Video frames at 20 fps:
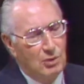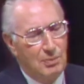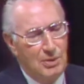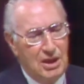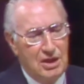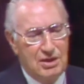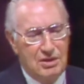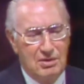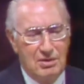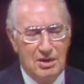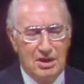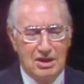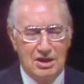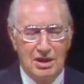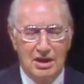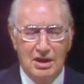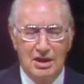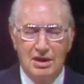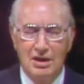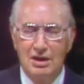Beecher has
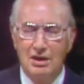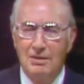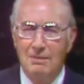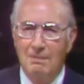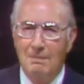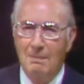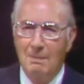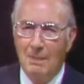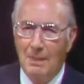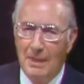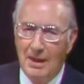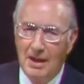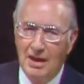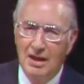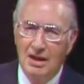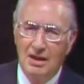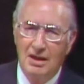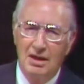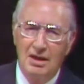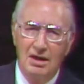said,
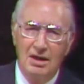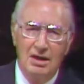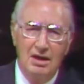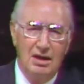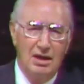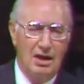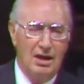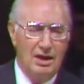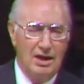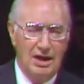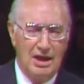"God